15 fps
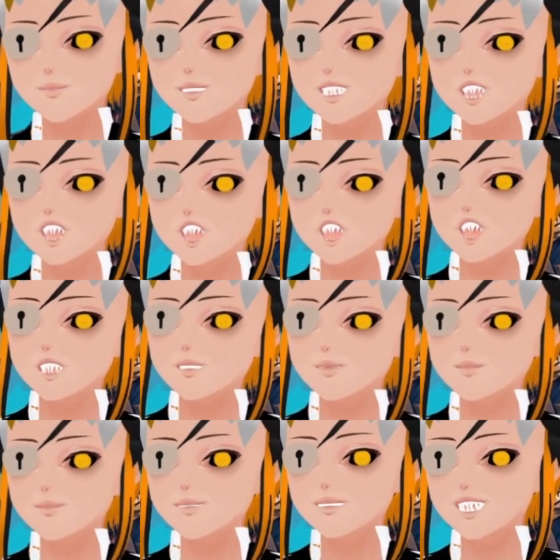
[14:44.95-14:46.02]
though
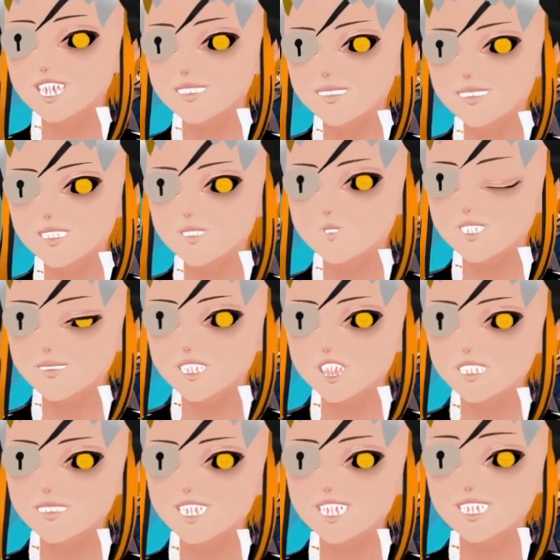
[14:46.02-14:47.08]
Frost looks
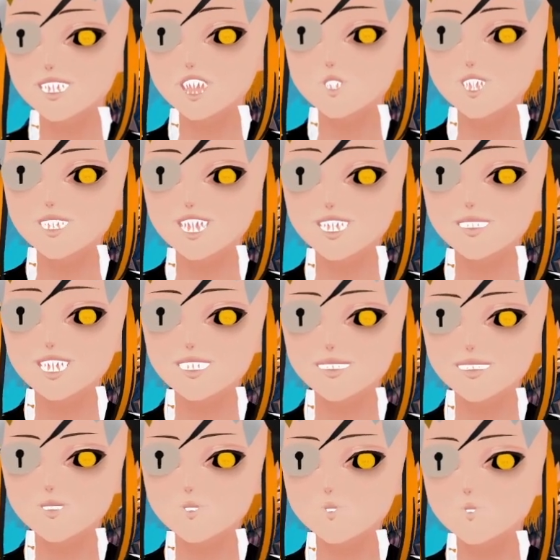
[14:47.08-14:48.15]
like a lot of fun
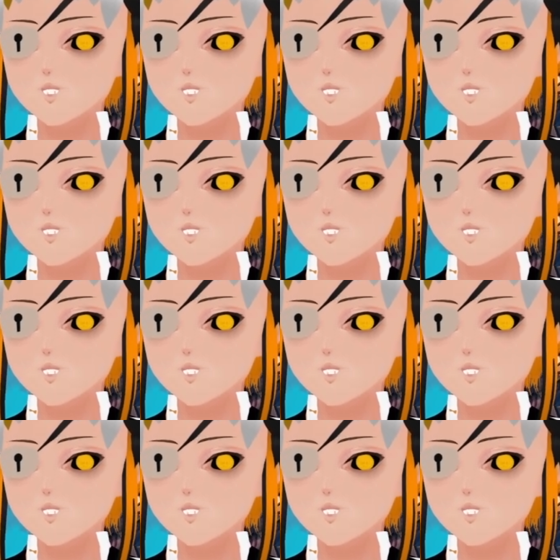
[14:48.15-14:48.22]
too,